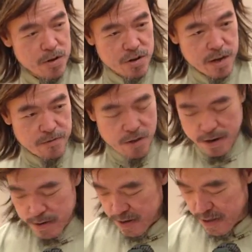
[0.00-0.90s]
which gives the
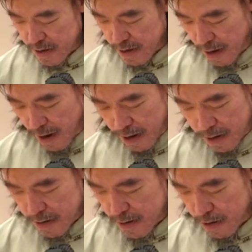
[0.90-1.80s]
city a lot